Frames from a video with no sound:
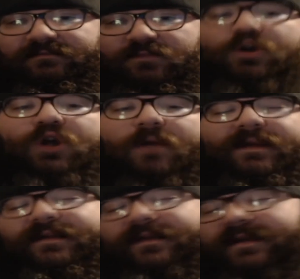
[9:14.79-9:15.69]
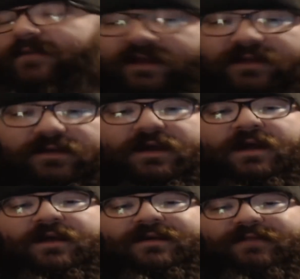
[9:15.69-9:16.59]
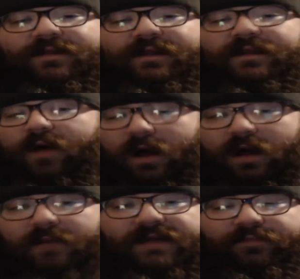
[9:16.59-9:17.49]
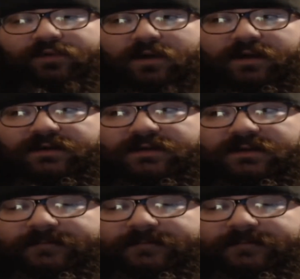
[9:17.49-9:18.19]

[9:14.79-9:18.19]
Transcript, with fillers: Or companies can seriously do, seriously do harm to their product.